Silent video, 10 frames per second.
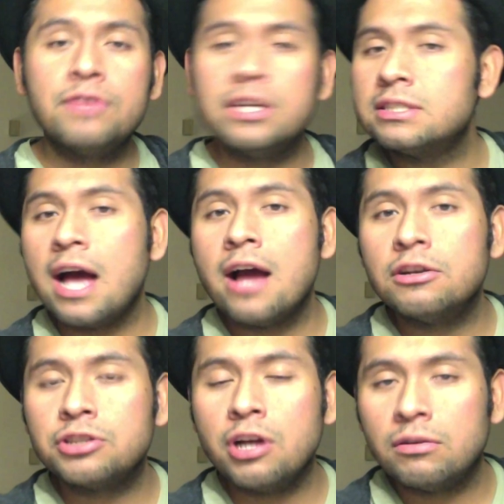of the
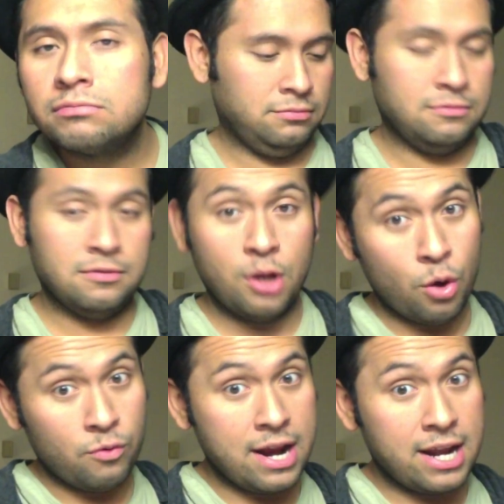entire show.
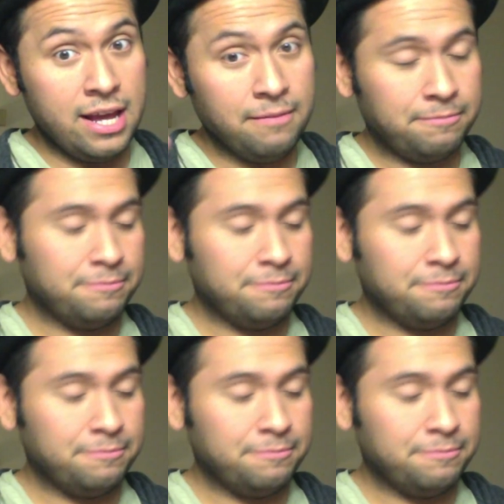Ready?